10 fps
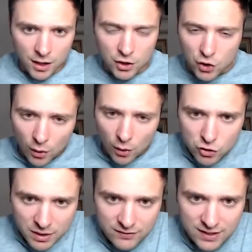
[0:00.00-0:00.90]
Could you go
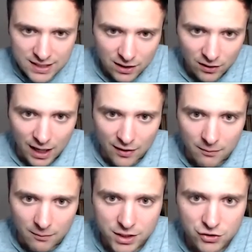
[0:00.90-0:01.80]
into a bit of detail on how
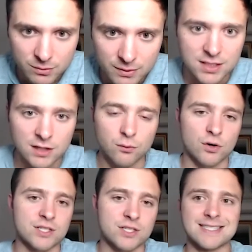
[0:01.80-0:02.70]
the money streaming itself
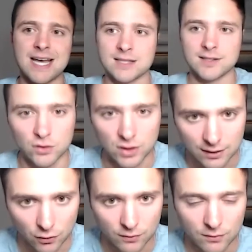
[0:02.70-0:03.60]
works on a technical
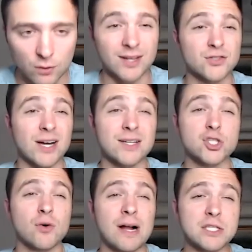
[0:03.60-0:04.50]
level? Okay, so I
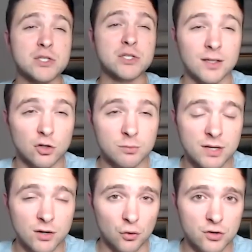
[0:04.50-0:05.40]
tried to do that a little
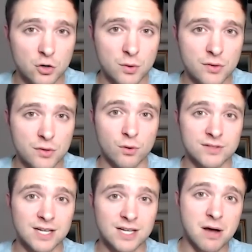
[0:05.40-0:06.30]
bit earlier with the
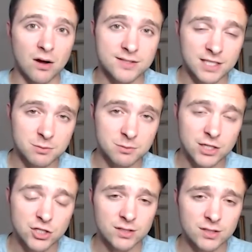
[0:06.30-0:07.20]
real-time balance
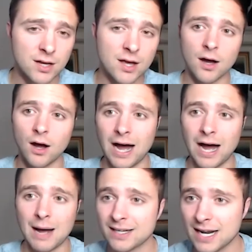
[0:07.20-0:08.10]
explanation.
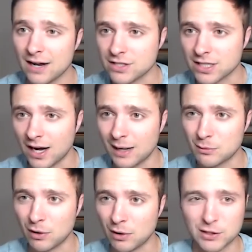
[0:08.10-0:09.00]
I'm not going to have time
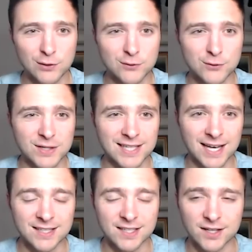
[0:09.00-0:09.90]
to probably go through it
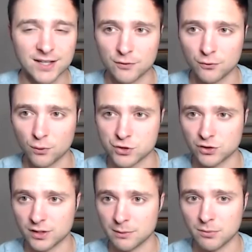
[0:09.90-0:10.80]
again here,
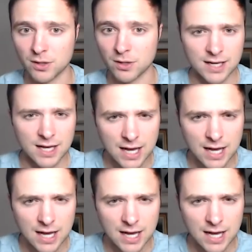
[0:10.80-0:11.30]
unfortunately, but